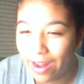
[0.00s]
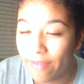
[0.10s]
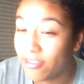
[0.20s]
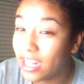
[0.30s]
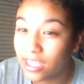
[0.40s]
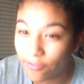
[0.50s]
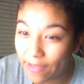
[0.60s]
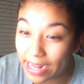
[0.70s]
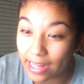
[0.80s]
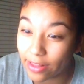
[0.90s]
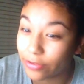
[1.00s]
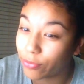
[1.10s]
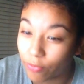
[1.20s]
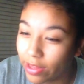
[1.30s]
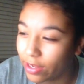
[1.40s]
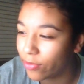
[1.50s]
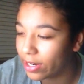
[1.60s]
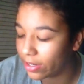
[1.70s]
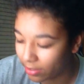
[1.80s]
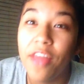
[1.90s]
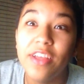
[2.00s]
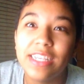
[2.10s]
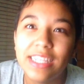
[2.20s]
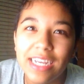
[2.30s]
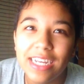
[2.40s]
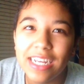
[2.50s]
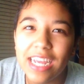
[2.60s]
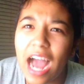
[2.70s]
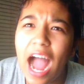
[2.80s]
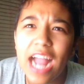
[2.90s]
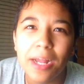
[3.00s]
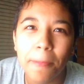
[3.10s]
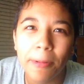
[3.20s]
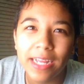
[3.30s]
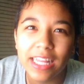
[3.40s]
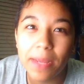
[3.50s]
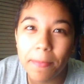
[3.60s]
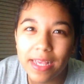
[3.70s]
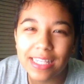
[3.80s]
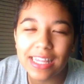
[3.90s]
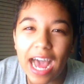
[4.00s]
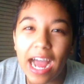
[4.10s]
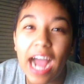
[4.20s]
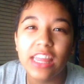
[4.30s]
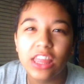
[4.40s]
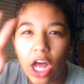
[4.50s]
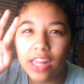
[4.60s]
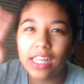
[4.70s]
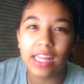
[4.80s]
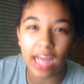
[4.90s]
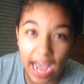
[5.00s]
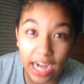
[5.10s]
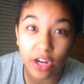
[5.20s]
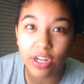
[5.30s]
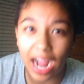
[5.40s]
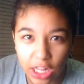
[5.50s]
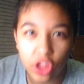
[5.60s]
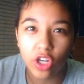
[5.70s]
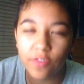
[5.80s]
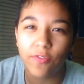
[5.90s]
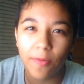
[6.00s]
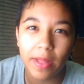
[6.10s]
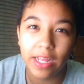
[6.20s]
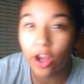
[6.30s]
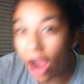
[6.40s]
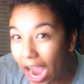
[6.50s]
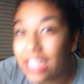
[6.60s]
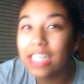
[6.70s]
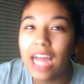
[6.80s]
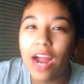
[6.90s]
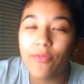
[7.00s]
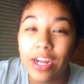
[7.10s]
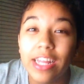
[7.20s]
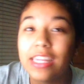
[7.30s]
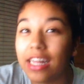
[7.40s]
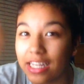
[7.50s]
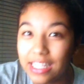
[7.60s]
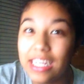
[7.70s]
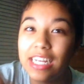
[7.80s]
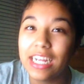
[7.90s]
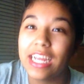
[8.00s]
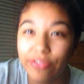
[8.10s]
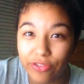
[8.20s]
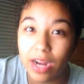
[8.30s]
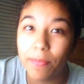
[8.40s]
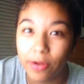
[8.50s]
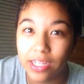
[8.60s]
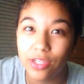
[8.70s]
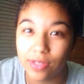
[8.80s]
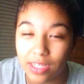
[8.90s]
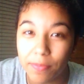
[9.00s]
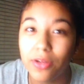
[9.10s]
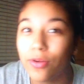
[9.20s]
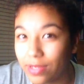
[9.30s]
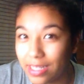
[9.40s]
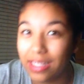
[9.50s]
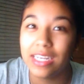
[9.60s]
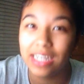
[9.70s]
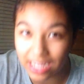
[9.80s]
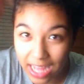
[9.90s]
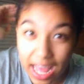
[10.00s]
If that's fake, that looks really real. The CD, I completely missed that. I thought that the hacker guy looked familiar. I did not realize that the CD he was trying to put into his computer was the CD